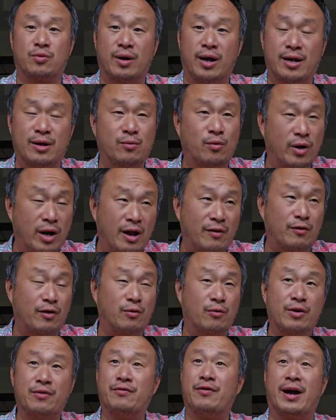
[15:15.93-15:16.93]
right? Whatever,
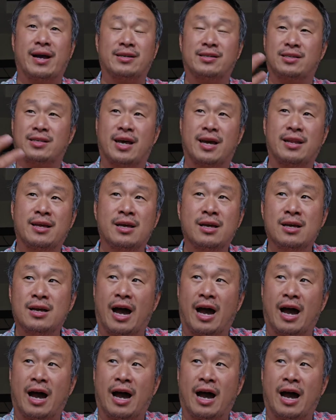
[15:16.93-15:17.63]
revised set.